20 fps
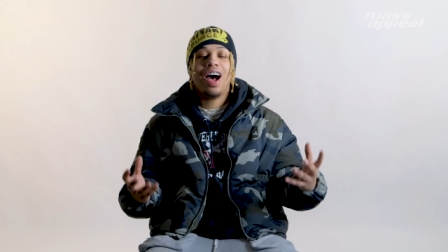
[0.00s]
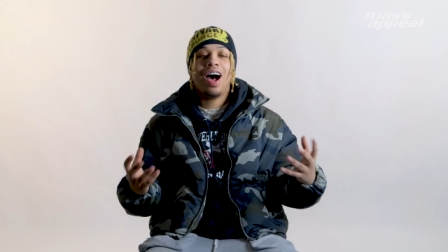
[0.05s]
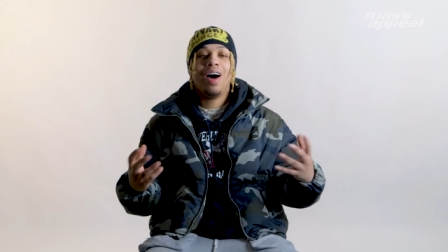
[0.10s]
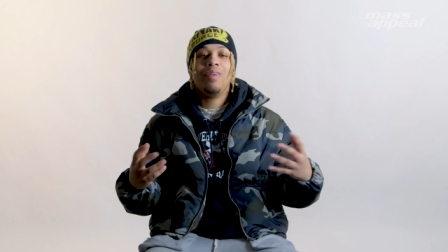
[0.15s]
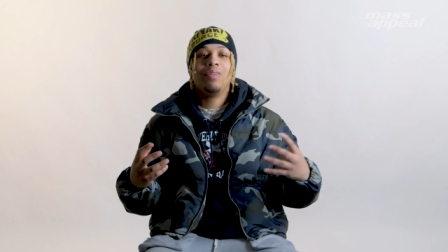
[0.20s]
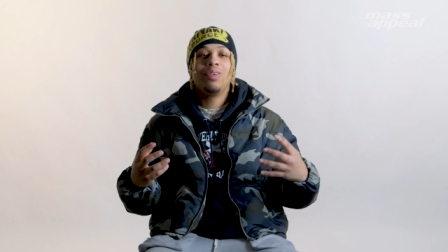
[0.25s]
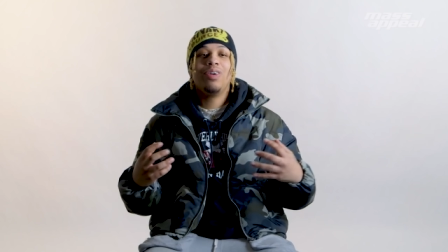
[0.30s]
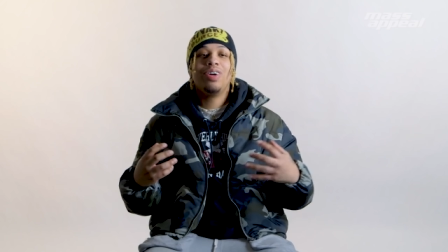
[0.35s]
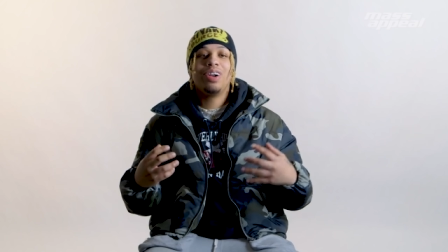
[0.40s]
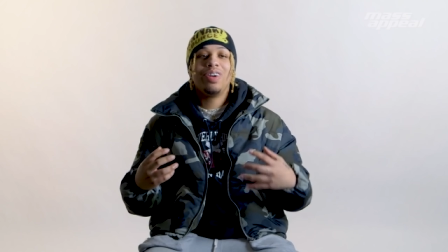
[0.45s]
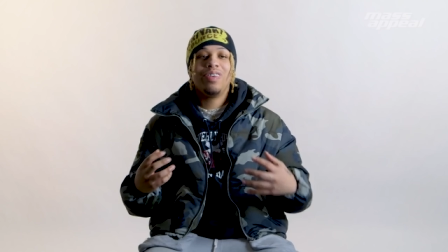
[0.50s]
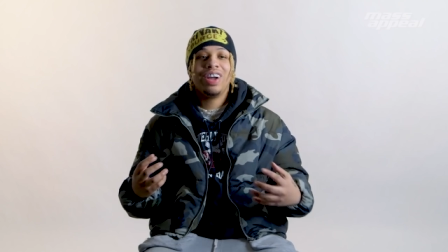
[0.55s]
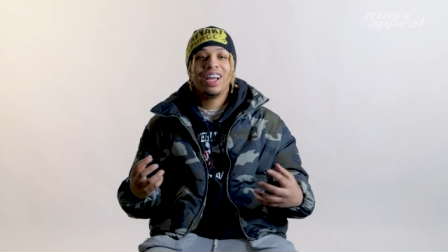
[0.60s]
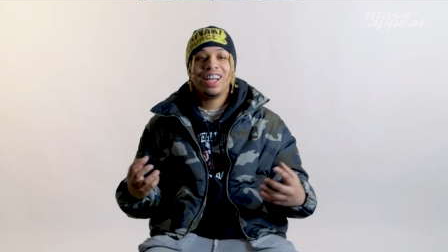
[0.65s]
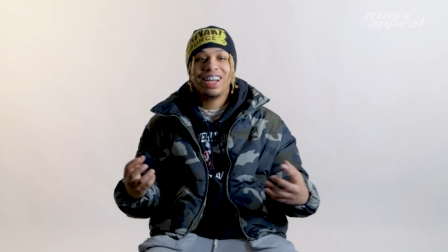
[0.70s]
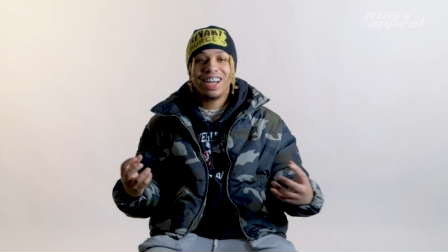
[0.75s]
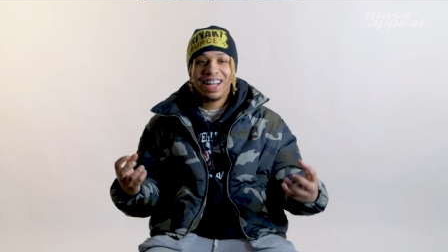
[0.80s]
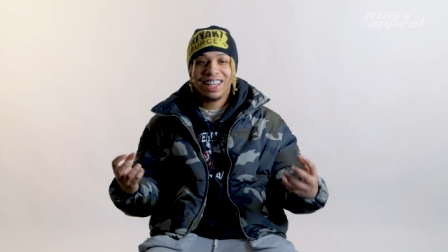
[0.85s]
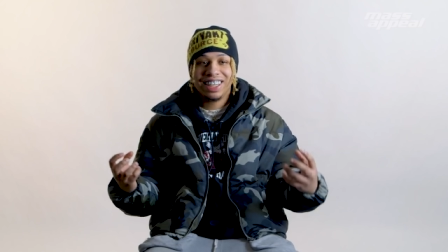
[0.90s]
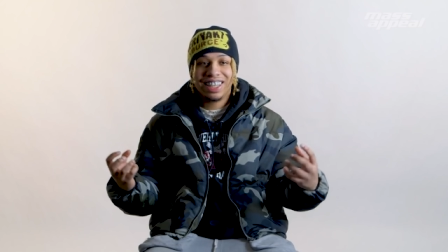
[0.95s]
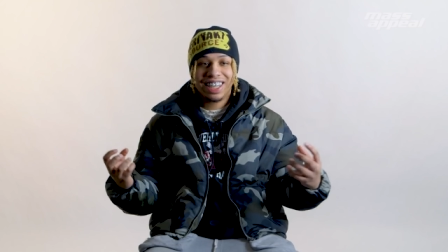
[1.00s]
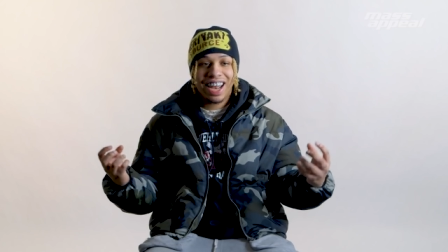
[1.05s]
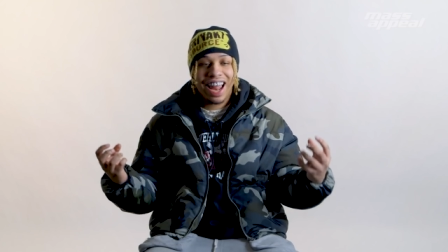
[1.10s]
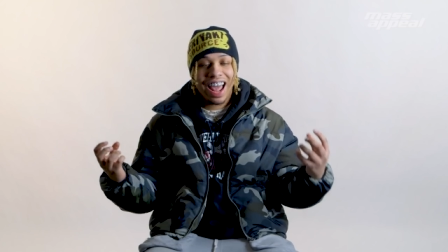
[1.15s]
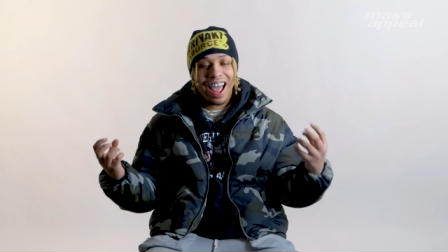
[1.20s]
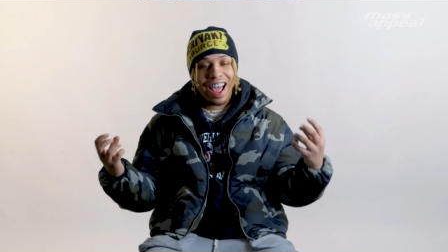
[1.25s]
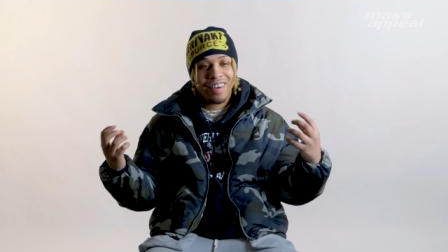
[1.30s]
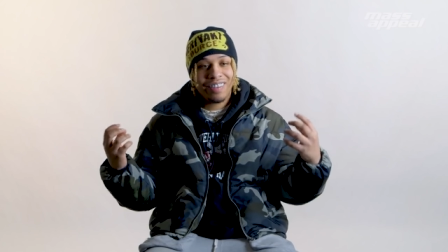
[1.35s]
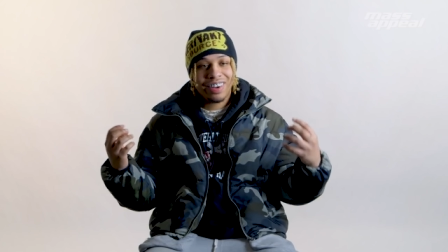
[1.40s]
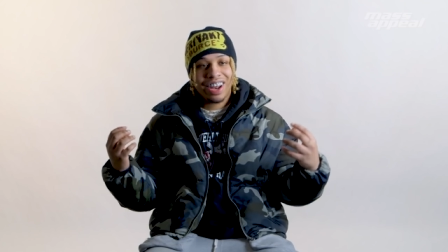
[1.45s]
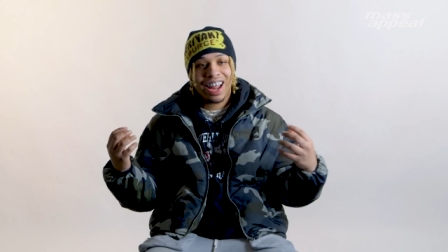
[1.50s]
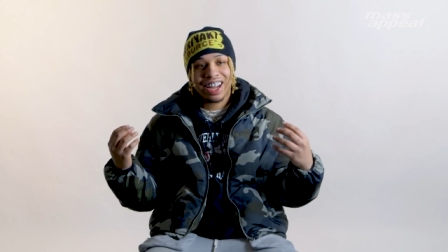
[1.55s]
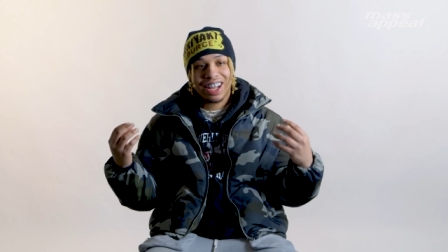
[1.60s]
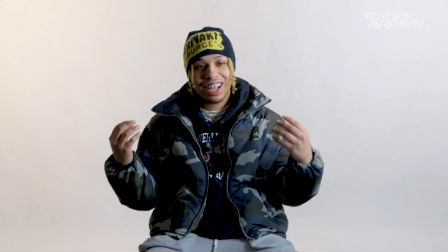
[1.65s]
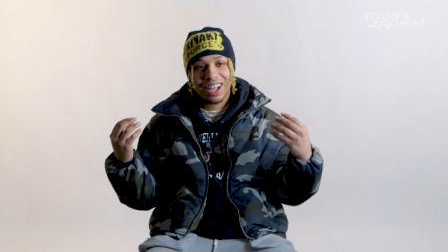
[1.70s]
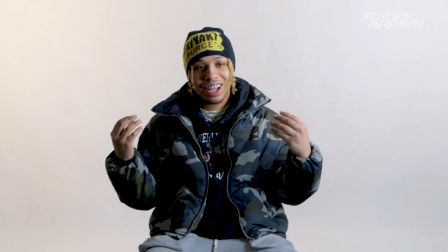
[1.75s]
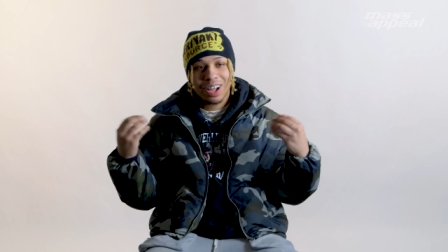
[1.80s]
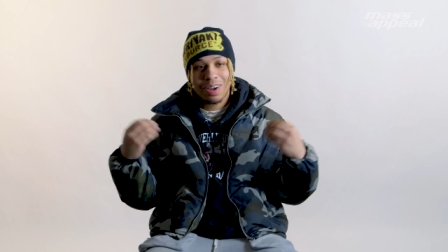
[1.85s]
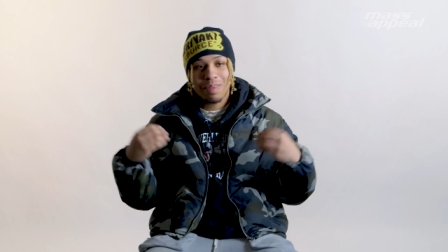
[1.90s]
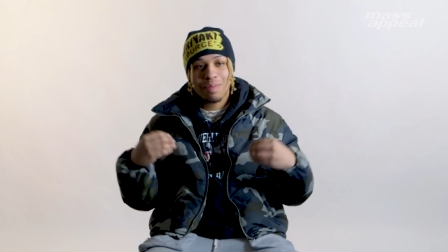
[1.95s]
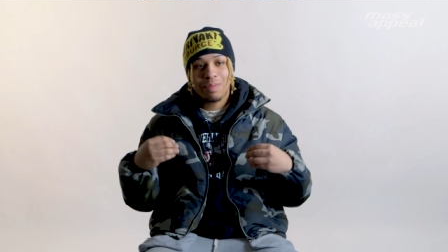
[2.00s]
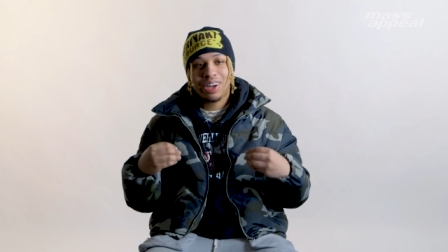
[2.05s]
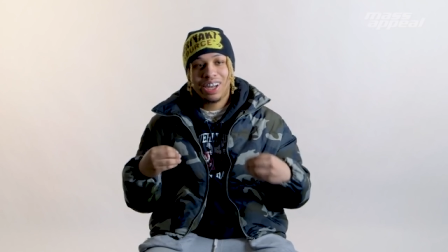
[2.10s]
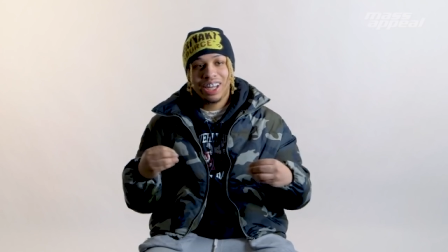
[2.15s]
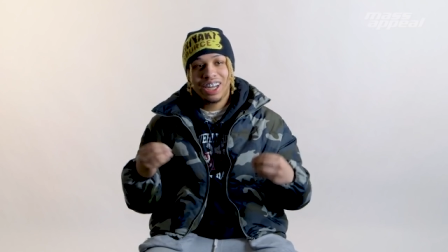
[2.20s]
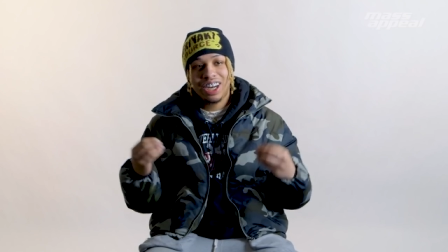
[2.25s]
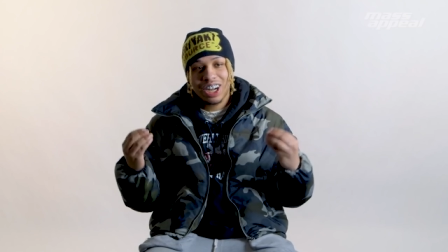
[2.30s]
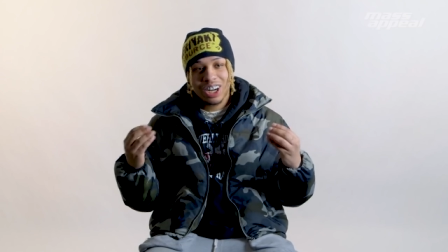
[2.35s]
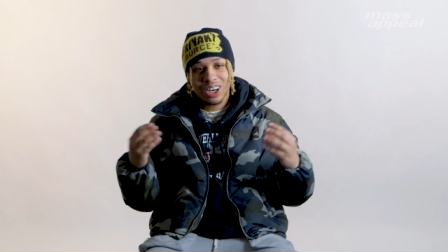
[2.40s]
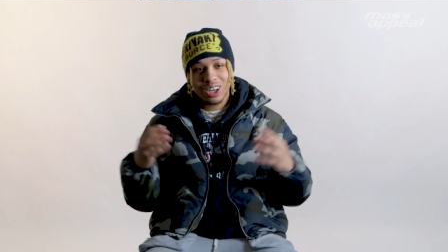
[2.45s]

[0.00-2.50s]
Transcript: I'm going to wait until I have like complete